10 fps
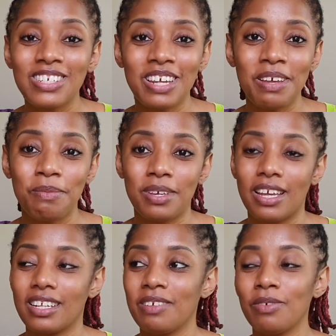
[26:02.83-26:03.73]
shape me,
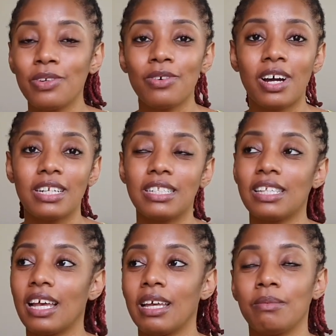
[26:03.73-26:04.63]
and even though at the
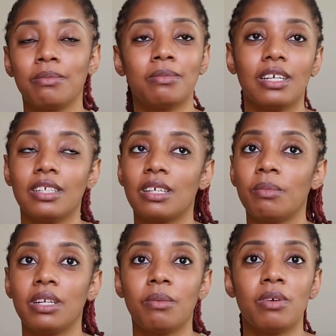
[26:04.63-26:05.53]
time some
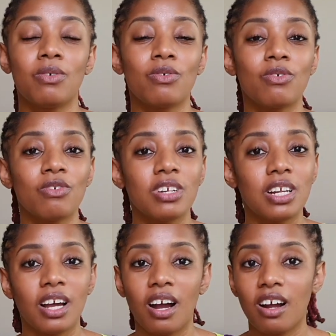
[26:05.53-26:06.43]
of them were really
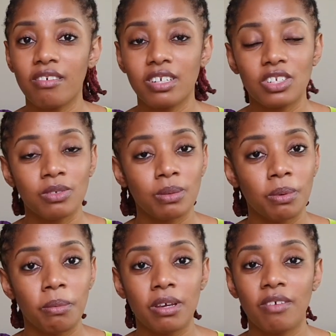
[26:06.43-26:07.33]
heart-wrenching, some of
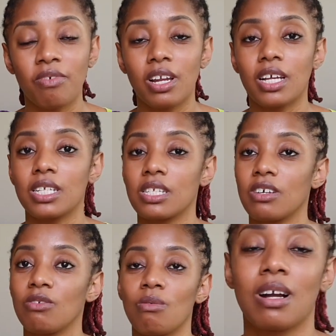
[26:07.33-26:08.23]
them make you feel like, I say, you
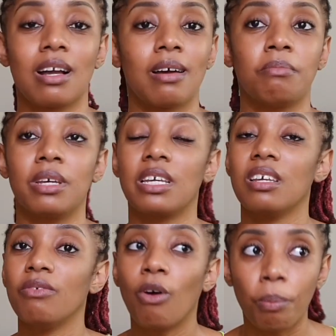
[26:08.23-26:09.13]
know what, God, me
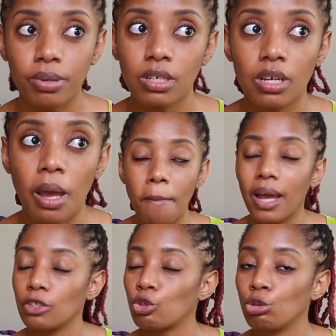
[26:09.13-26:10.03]
give up, me
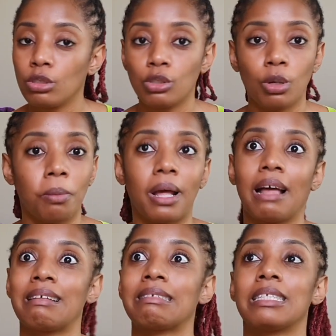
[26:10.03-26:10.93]
I throw the towel
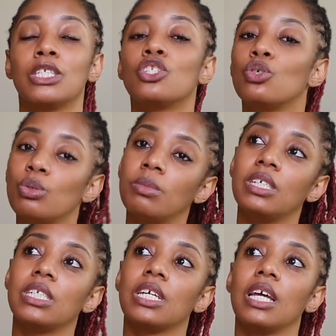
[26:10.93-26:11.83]
because this is too
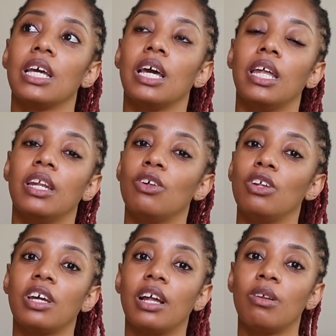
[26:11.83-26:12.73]
much. And I know
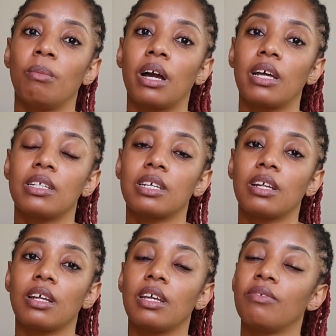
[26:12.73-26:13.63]
you can look back and say,
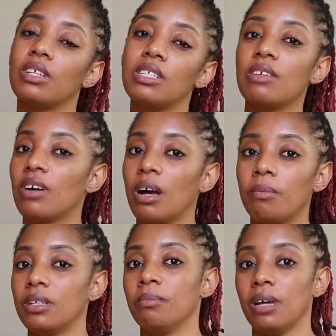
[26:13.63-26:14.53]
if this never
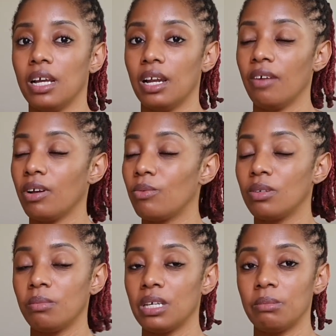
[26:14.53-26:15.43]
happened in my life, I
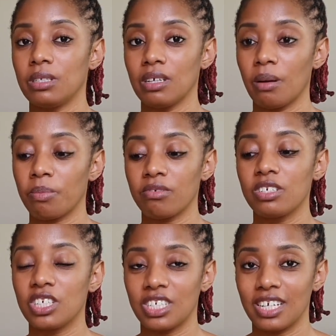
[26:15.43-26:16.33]
wouldn't be able to
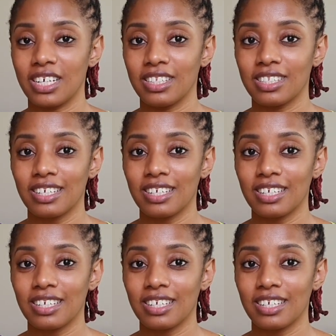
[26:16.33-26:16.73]
appreciate